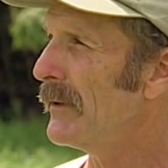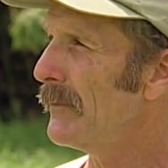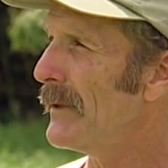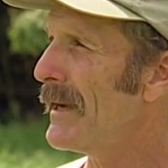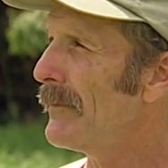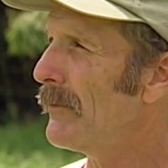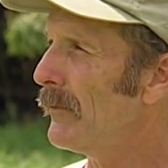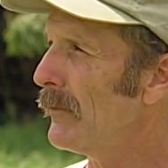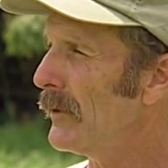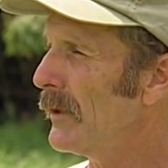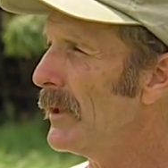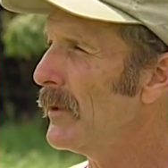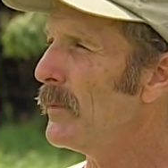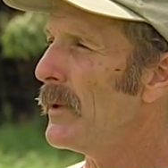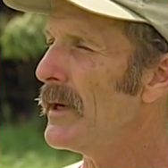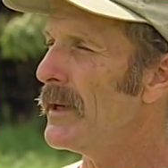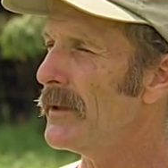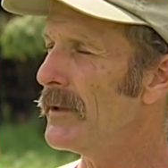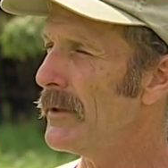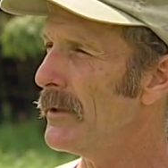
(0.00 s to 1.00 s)
If we have a really
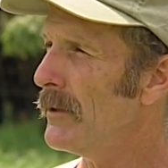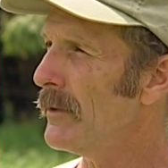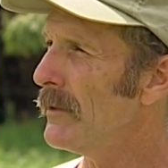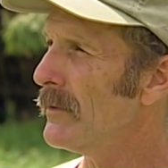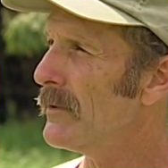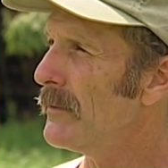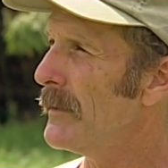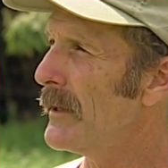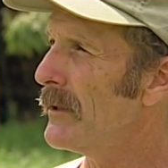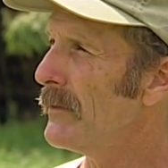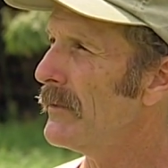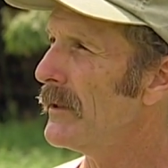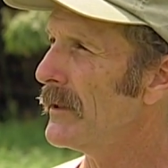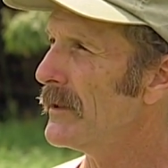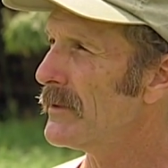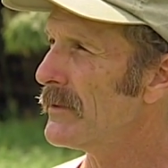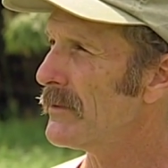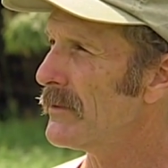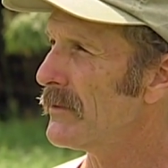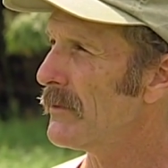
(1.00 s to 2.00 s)
wet year, tomato
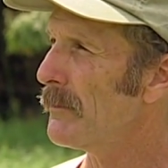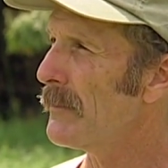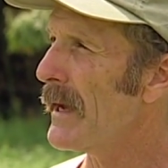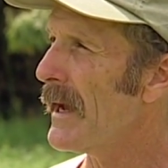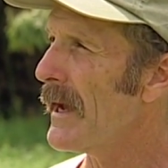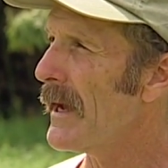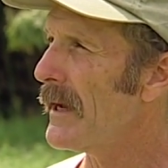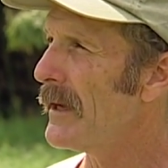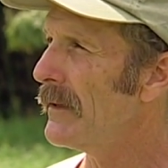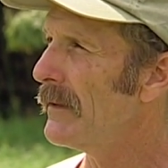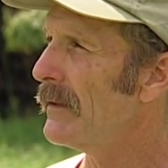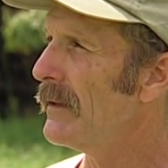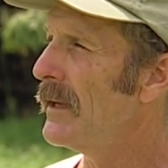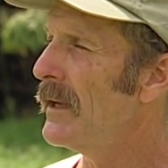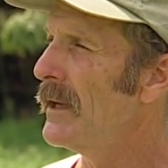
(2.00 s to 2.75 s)
funguses are bad.